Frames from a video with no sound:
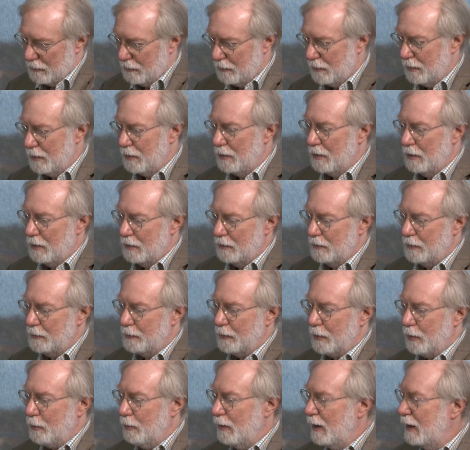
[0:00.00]
the
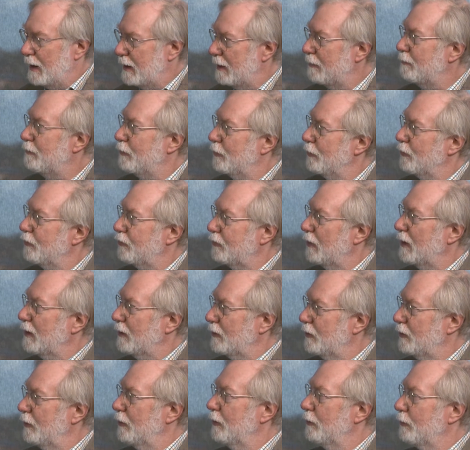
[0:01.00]
required
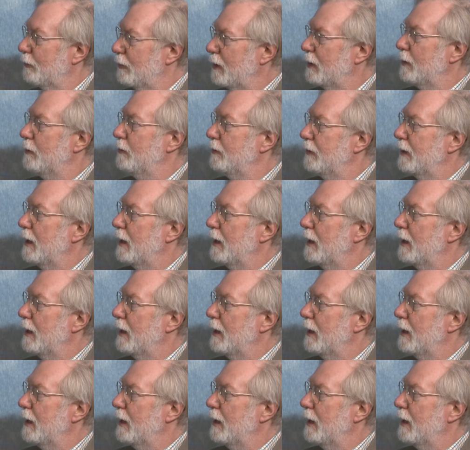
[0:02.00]
infrastructure, the road